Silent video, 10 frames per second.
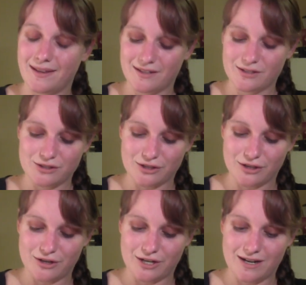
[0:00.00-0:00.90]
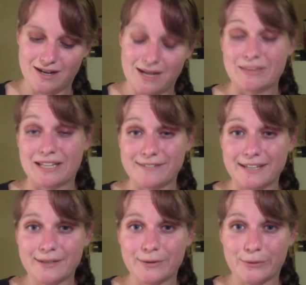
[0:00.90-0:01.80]
So I'm
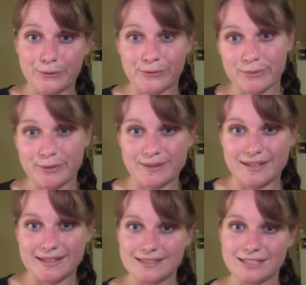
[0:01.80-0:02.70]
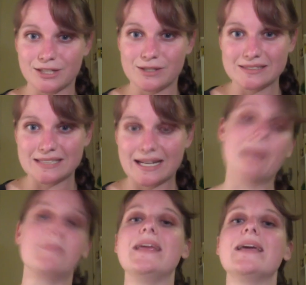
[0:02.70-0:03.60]
loving all the birthday stitch alongs that are
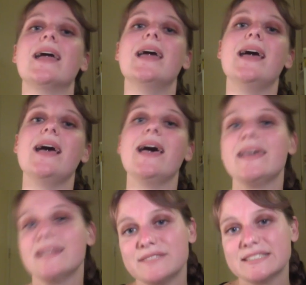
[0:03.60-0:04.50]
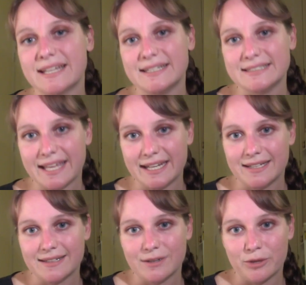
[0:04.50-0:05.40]
happening and I've decided to get
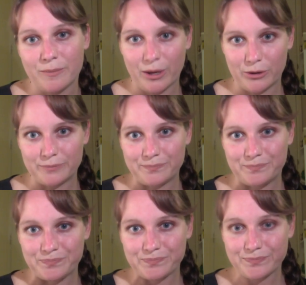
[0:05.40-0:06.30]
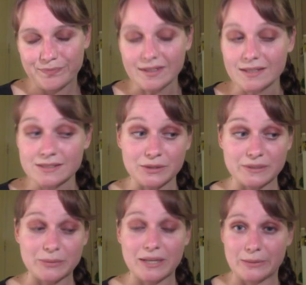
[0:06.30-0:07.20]
in on my own. So
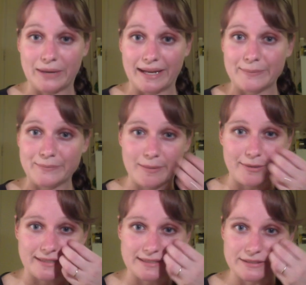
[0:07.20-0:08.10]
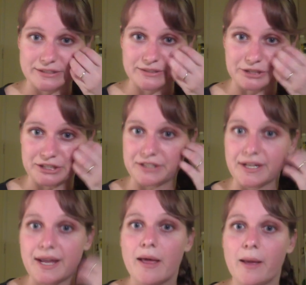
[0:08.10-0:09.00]
it's a while away, my birthday's not till June,
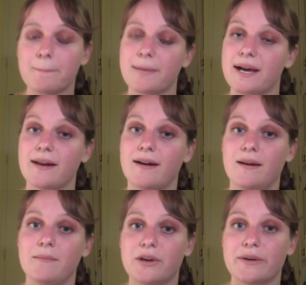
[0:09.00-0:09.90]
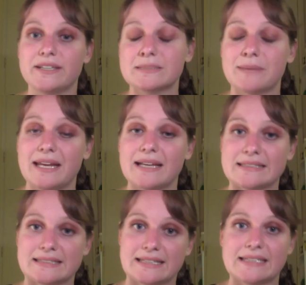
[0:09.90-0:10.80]
but I'm going to make a
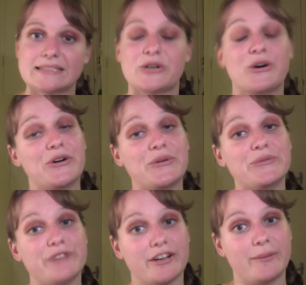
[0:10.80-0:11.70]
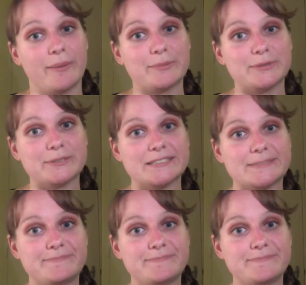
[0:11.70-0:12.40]
start on Fairy Bubbles.